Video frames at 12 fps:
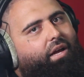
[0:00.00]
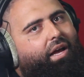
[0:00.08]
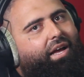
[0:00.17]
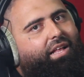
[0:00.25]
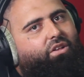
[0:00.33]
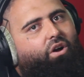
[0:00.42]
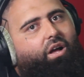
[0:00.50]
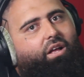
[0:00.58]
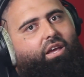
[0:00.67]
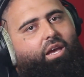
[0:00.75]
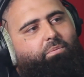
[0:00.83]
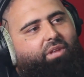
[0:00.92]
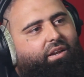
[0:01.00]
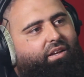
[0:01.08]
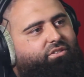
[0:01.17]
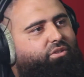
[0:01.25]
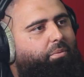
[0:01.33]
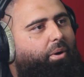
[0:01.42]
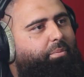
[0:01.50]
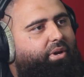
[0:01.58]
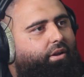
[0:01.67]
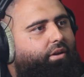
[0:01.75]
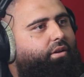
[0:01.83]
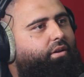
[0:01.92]
And I keep that next to my
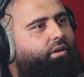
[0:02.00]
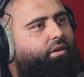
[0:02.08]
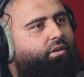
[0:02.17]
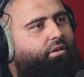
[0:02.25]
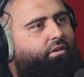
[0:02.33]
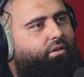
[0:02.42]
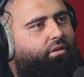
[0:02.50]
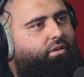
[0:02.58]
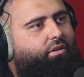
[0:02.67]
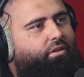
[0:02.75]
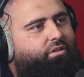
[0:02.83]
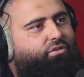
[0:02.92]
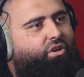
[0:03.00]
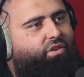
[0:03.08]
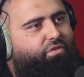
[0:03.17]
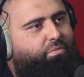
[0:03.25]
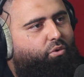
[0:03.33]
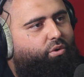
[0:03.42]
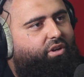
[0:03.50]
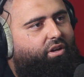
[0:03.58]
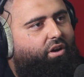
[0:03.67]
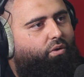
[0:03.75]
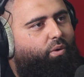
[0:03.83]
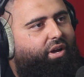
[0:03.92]
bed. So every morning
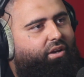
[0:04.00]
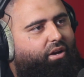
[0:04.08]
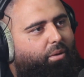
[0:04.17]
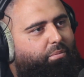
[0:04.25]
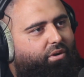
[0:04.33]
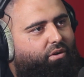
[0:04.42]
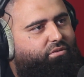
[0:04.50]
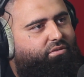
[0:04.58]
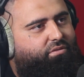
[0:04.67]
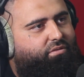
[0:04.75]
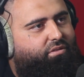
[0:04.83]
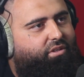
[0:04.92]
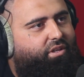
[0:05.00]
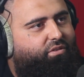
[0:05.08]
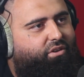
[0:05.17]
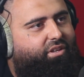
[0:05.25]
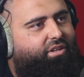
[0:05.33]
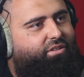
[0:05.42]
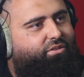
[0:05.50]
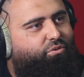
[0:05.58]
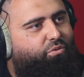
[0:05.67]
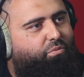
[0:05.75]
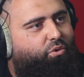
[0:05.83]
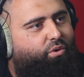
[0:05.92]
I'll wake up and I'll give it a kiss,
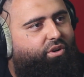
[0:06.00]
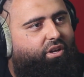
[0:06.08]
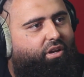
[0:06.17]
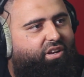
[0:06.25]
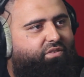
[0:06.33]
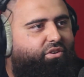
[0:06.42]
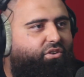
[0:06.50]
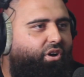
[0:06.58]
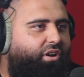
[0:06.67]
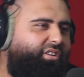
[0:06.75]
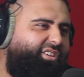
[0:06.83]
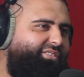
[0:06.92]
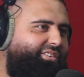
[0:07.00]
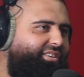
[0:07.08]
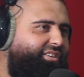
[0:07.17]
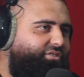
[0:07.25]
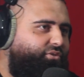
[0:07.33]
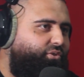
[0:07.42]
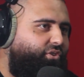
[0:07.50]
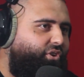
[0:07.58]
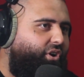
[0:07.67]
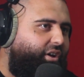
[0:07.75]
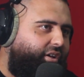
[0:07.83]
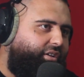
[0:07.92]
good morning, and every night I give it a kiss, good
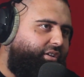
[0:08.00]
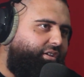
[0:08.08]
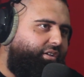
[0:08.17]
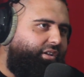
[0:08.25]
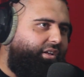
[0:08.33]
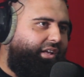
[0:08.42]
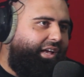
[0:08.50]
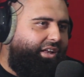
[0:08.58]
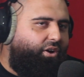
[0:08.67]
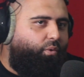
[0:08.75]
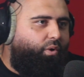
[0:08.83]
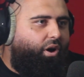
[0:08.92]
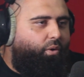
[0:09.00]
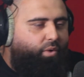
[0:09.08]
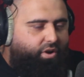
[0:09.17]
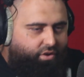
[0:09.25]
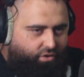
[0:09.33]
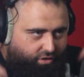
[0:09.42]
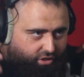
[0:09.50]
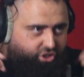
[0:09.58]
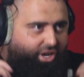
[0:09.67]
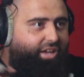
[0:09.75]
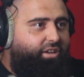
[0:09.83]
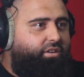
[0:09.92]
night. And I'll wear it on a
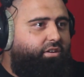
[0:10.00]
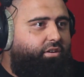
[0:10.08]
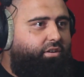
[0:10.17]
chain.